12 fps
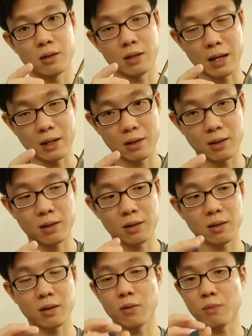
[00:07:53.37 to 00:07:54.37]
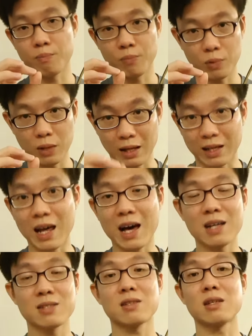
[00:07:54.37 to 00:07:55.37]
that the
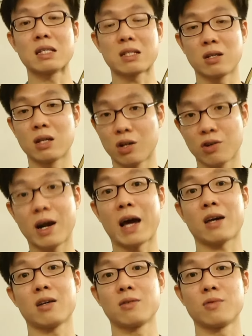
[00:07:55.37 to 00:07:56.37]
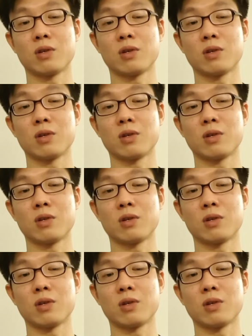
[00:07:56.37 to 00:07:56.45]
glass is gonna crack.